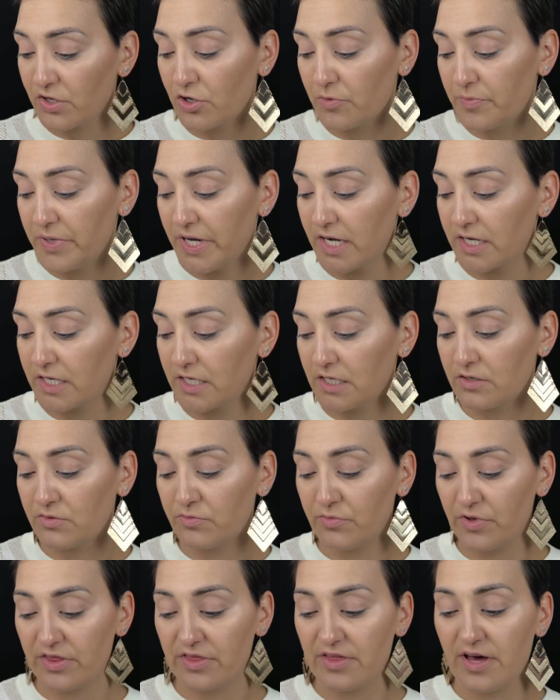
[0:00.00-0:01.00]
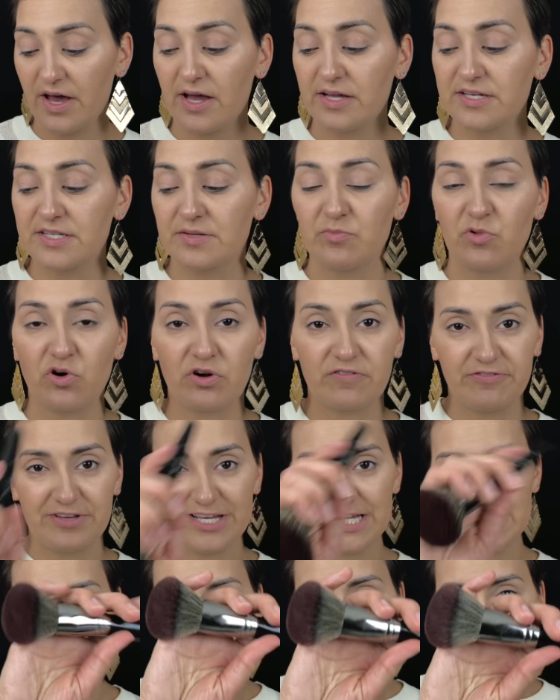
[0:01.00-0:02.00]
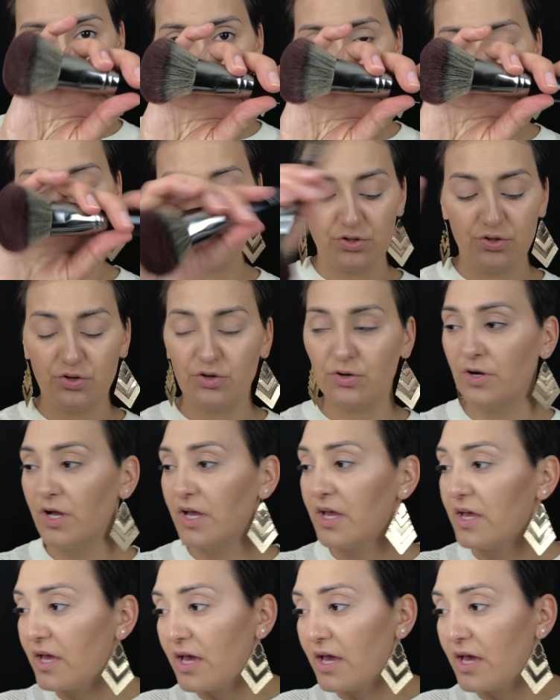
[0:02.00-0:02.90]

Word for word: gonna go back in with that Morphe E two